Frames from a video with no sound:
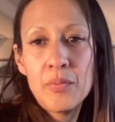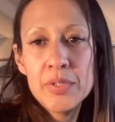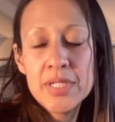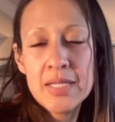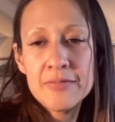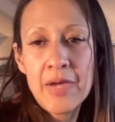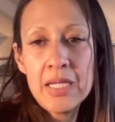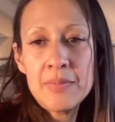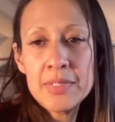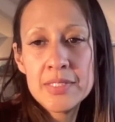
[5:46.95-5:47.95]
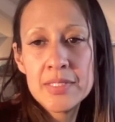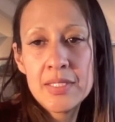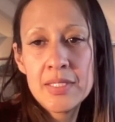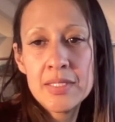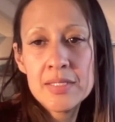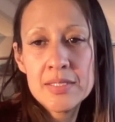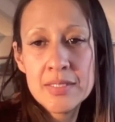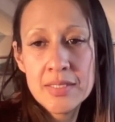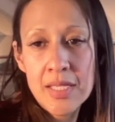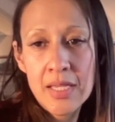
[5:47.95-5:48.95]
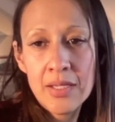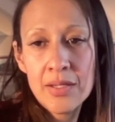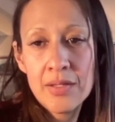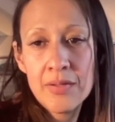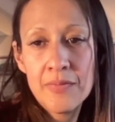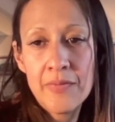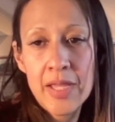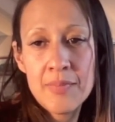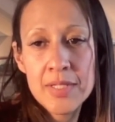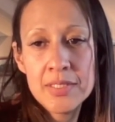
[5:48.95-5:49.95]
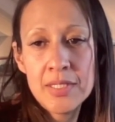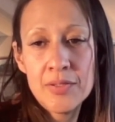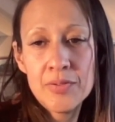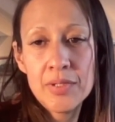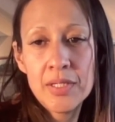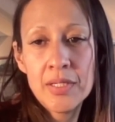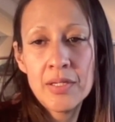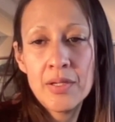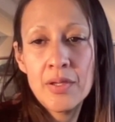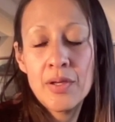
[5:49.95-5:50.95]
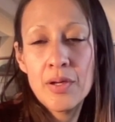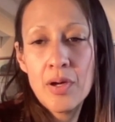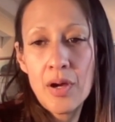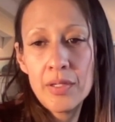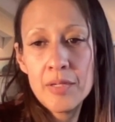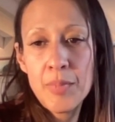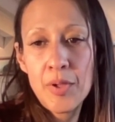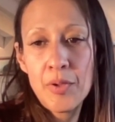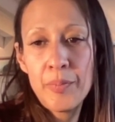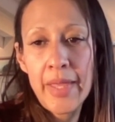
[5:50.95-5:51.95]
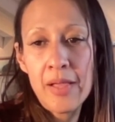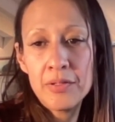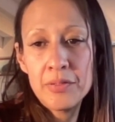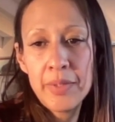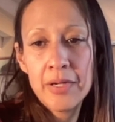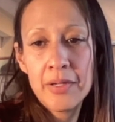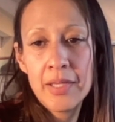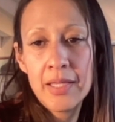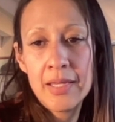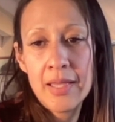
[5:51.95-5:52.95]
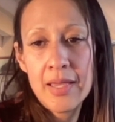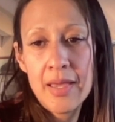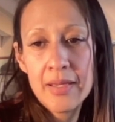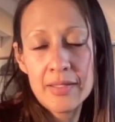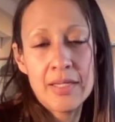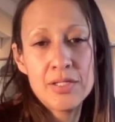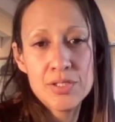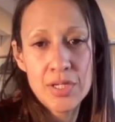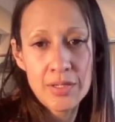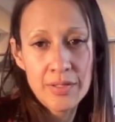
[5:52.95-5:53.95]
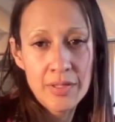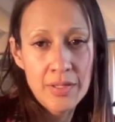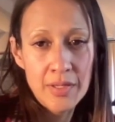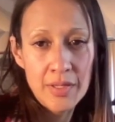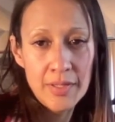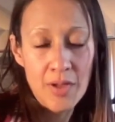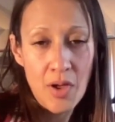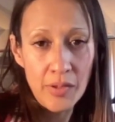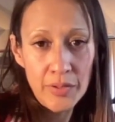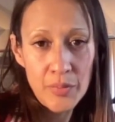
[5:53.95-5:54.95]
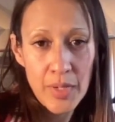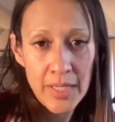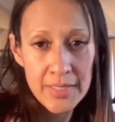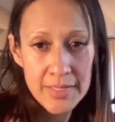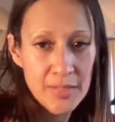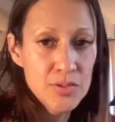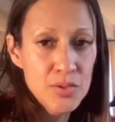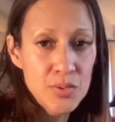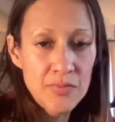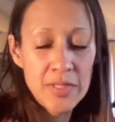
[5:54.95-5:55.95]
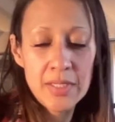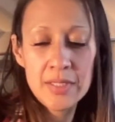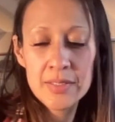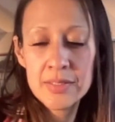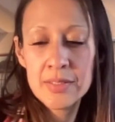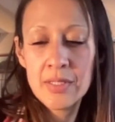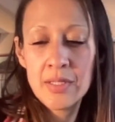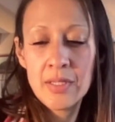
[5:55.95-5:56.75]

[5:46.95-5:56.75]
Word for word: which has vitamin C, zinc, vitamin D3, garlic bulb, elderberry, and echinacea, all in one. I take two of these,